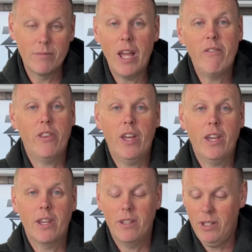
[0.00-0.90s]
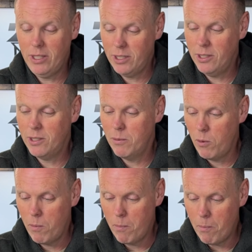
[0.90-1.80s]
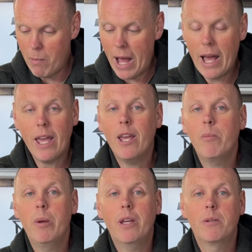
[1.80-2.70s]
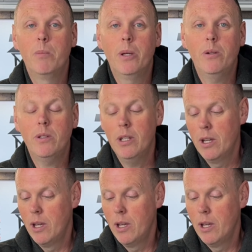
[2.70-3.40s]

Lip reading: everything. This is my hand-picked build